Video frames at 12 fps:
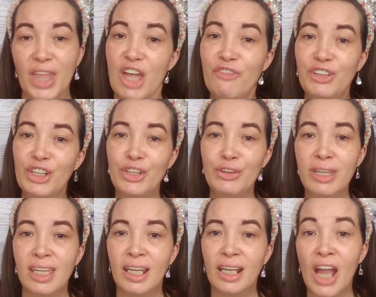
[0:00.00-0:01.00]
If you're new
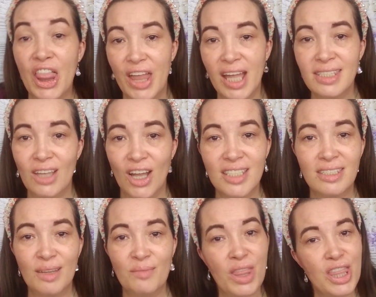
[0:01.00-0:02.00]
here, that's
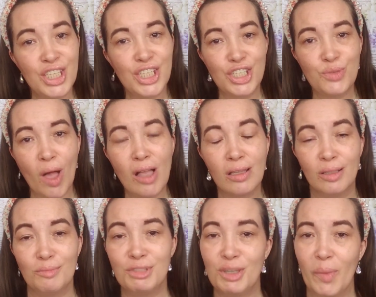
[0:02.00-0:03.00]
awesome, then just
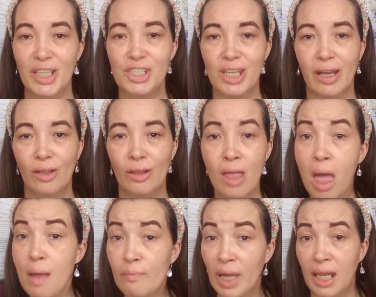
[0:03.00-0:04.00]
welcome to my channel.
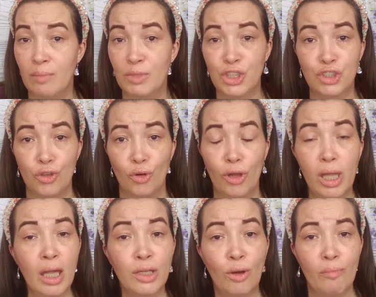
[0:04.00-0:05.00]
My name is Joy,
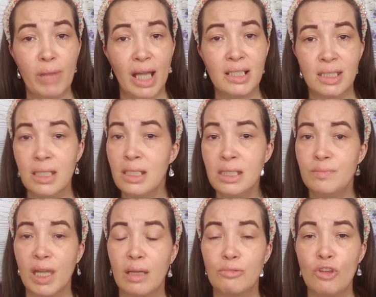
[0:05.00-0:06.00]
I do unboxings,
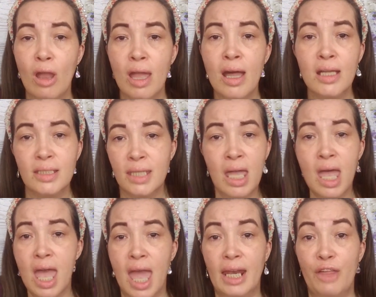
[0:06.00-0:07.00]
makeup try-ons,
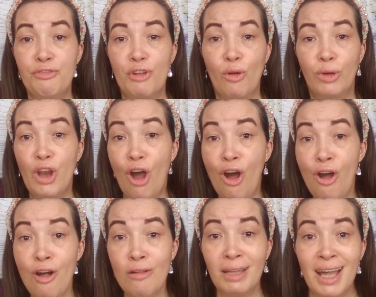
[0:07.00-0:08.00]
and I throw in
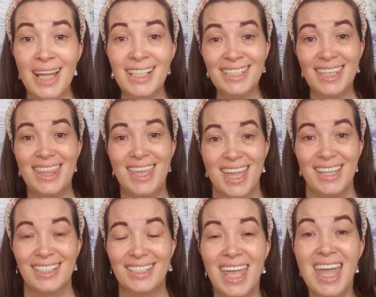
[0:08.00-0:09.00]
all kinds of
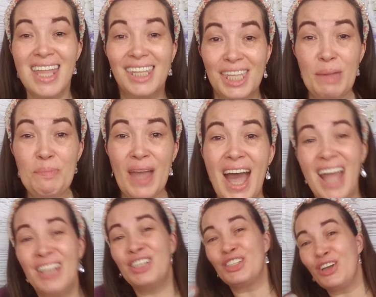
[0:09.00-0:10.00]
things to keep you
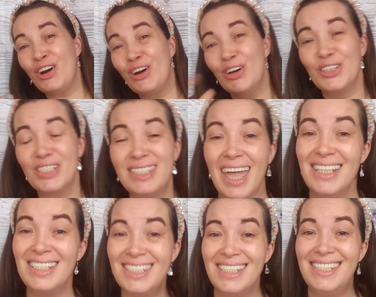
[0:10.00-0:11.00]
on your toes.
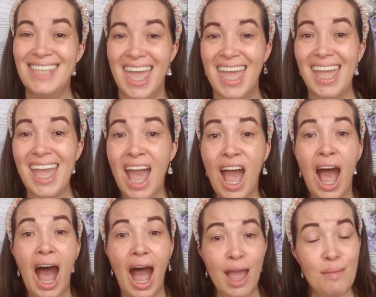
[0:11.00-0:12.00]
And today,
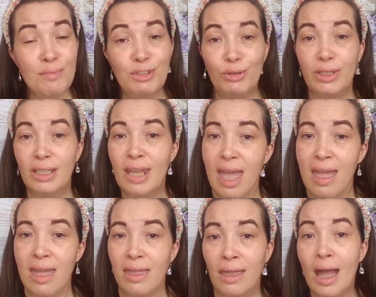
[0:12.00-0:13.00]
I am doing
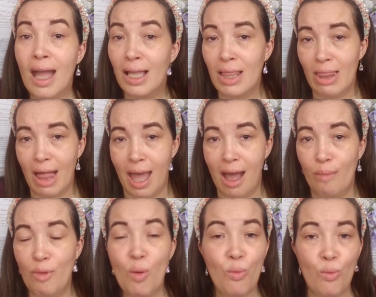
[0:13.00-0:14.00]
a
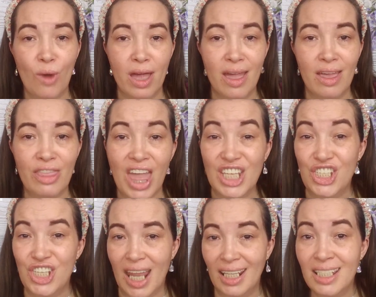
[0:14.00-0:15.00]
collab with
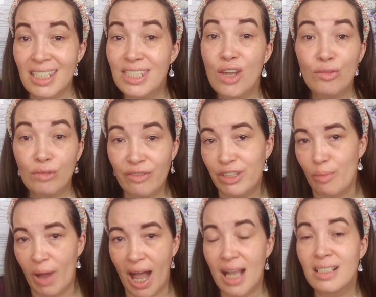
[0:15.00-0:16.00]
Janet's Review
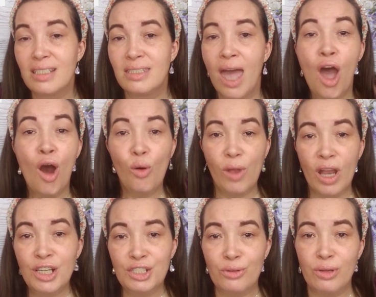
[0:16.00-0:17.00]
Box. We
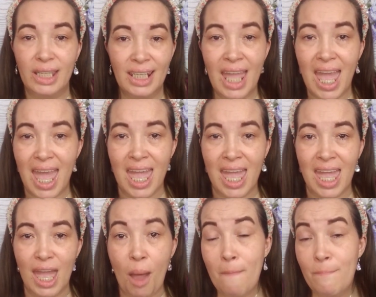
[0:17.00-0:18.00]
are doing
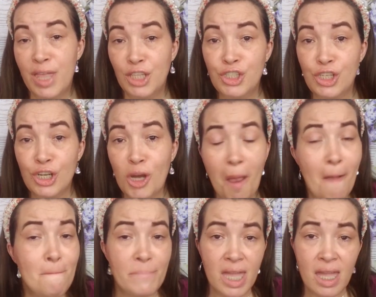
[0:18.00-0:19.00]
a Picture
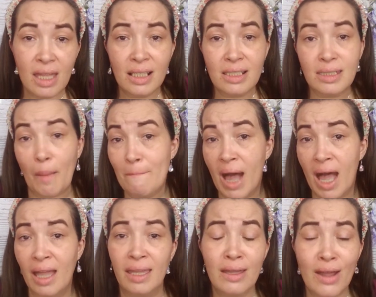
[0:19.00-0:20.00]
Picks
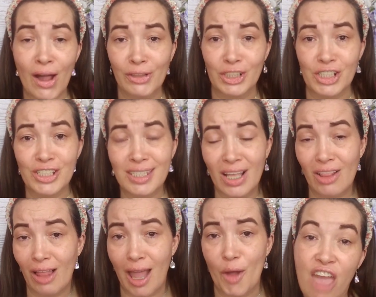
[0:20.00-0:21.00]
My Colors
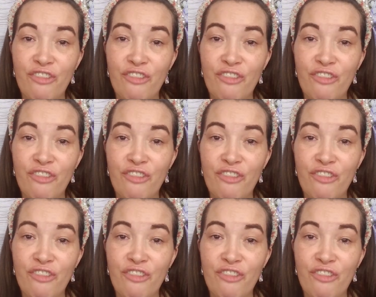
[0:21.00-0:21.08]
collab.